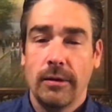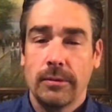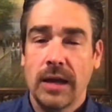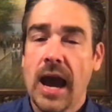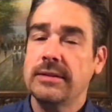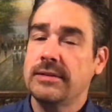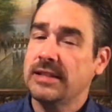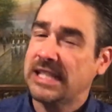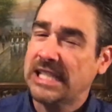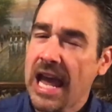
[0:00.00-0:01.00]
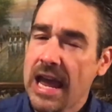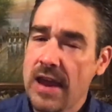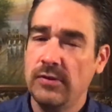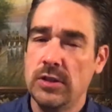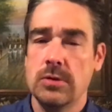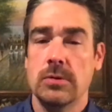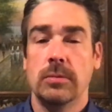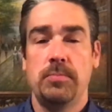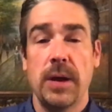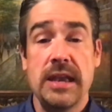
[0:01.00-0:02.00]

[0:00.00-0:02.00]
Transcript: God saved you, but